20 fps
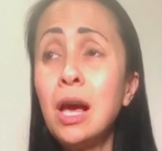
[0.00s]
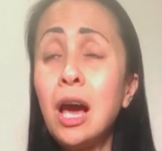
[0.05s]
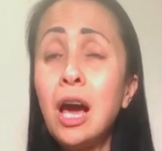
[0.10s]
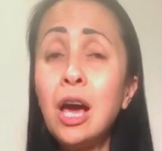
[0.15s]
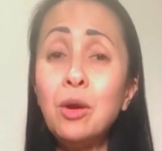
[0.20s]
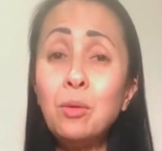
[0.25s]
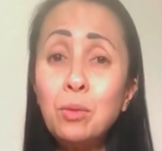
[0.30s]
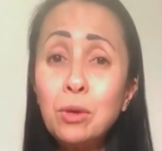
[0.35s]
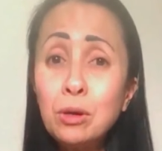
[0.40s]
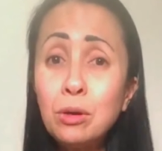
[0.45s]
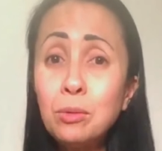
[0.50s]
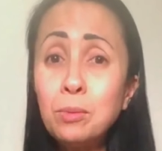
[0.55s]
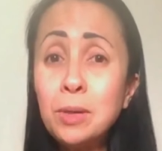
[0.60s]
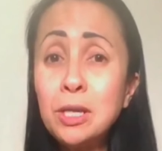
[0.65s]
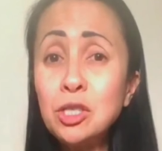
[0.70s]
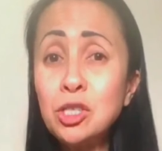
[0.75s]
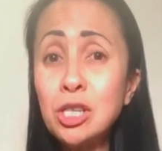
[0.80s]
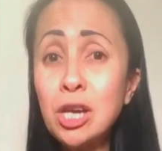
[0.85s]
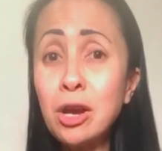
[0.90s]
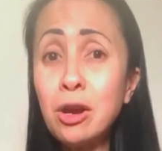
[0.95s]
I will
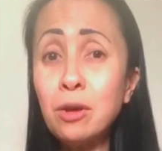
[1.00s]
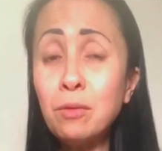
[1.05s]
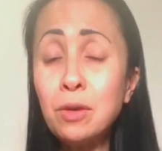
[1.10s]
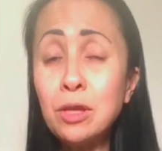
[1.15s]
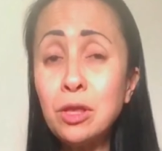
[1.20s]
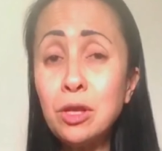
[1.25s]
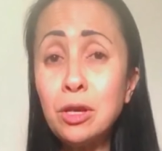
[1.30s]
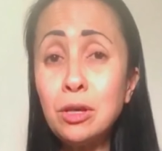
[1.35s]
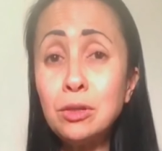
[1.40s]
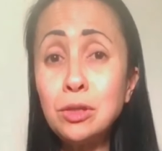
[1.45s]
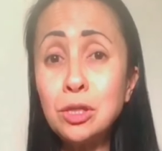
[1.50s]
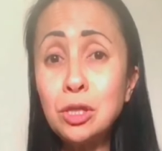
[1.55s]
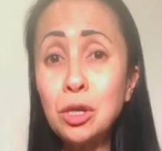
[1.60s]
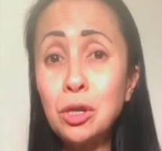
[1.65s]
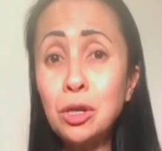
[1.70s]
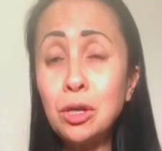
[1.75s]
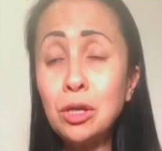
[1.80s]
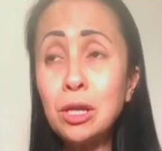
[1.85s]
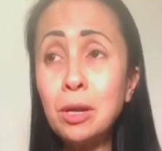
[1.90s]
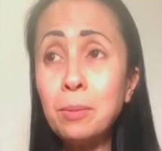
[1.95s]
be sharing with you
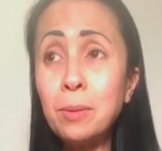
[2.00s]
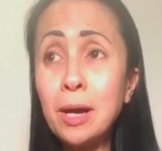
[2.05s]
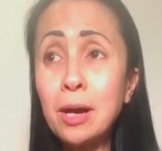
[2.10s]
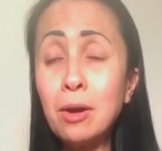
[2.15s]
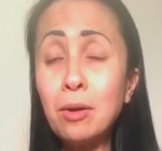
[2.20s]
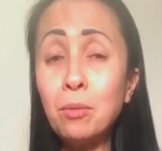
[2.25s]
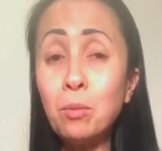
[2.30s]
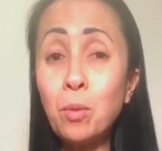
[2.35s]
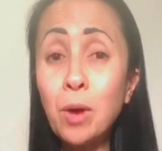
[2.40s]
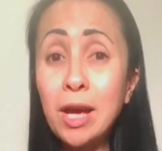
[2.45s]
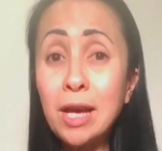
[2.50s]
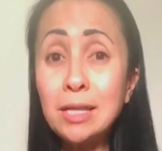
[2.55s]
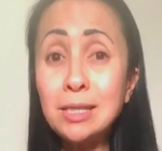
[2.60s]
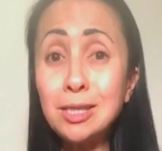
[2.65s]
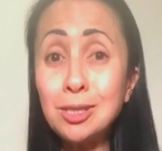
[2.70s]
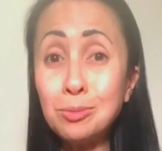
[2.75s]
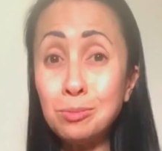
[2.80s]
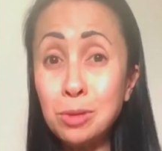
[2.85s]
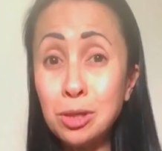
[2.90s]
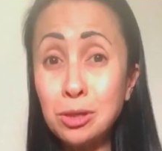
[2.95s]
soon about ways
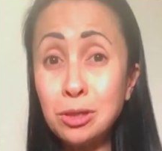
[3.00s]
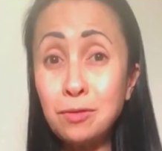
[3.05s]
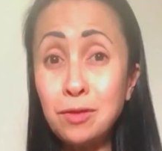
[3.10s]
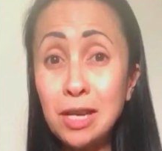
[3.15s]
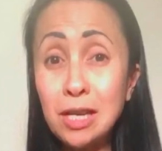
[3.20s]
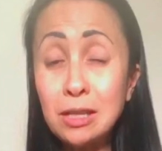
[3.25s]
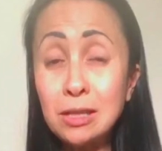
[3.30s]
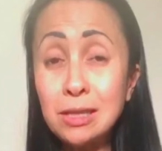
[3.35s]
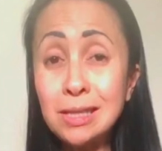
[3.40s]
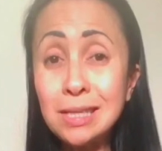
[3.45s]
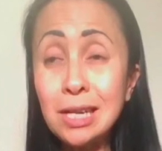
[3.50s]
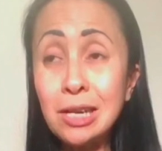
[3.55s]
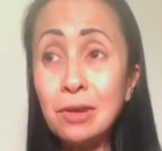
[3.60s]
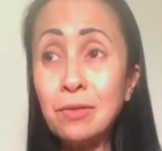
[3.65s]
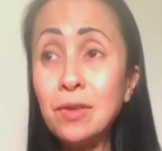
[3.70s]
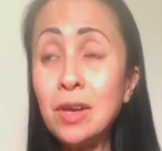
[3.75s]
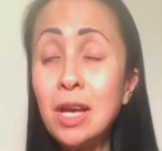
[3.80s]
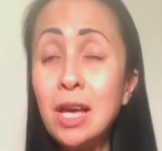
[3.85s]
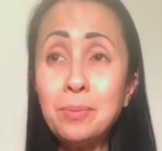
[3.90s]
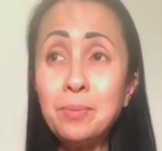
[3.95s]
to motivate yourself,